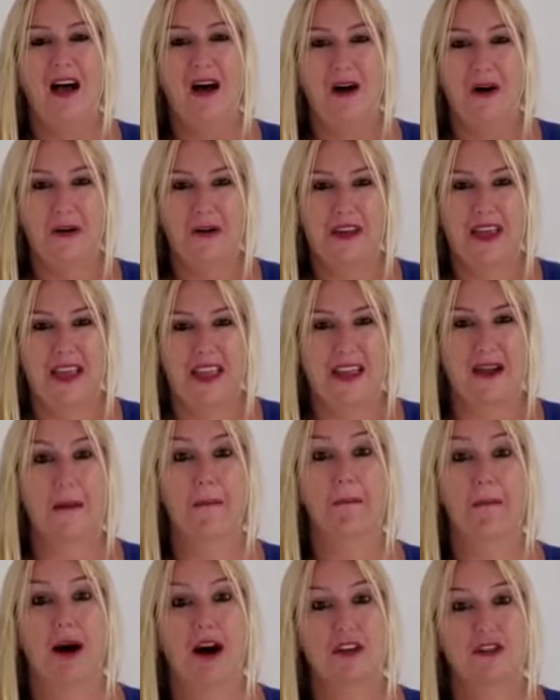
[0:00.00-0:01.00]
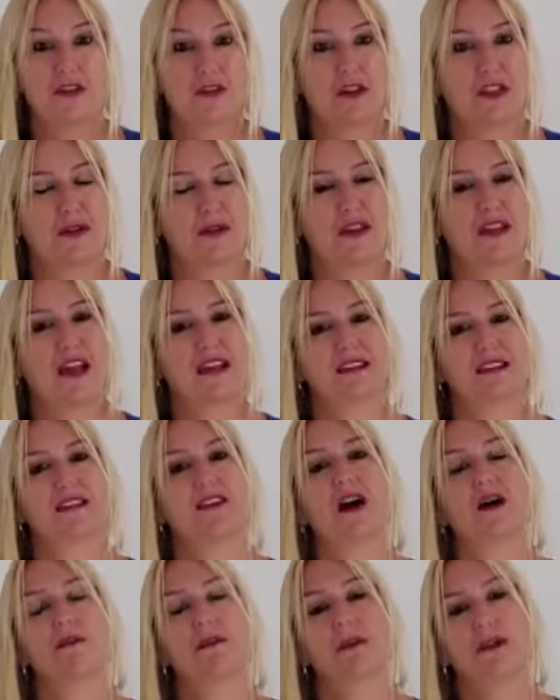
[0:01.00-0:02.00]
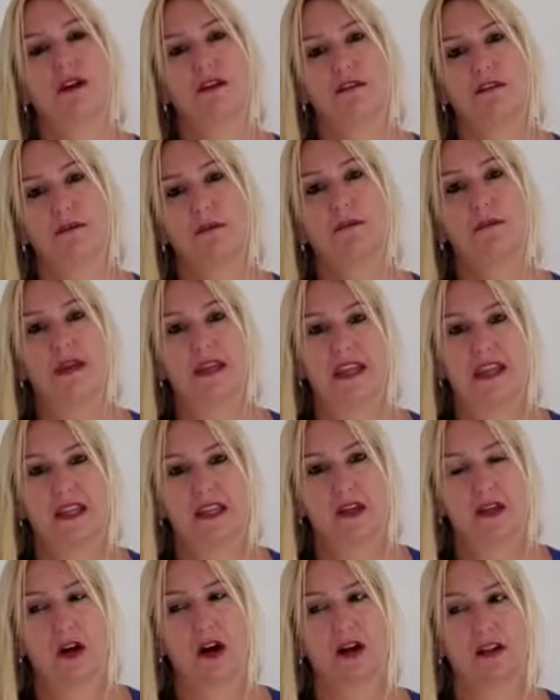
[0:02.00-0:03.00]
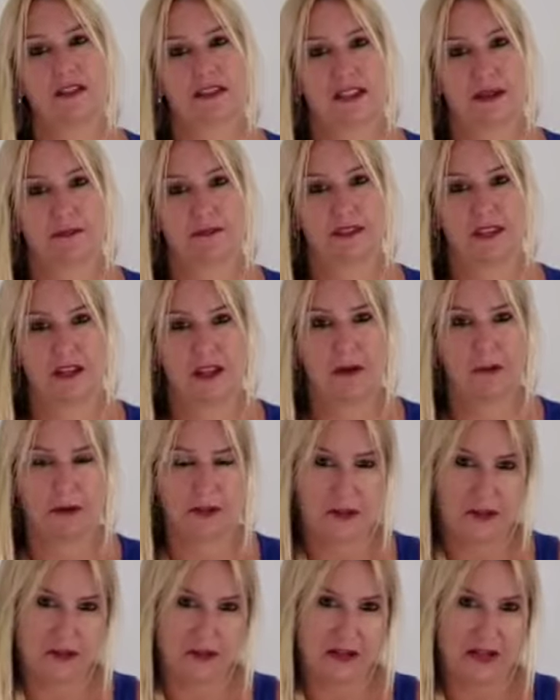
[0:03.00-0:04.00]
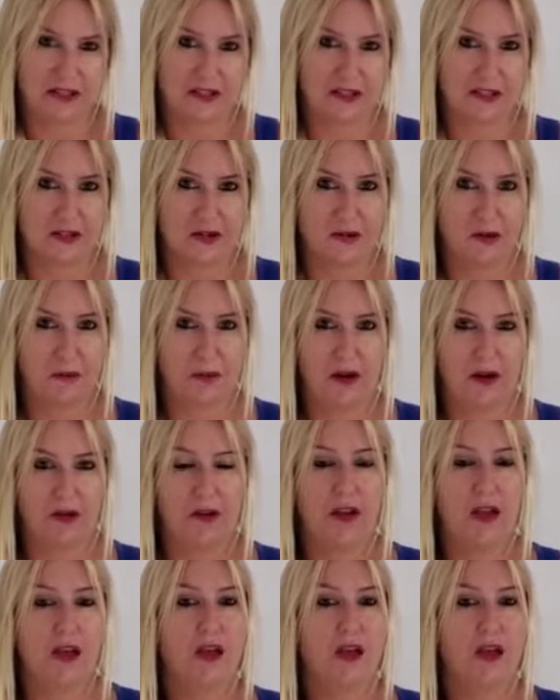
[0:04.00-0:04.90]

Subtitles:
Okay, module 3 has a couple of big concepts that I want you guys to know about.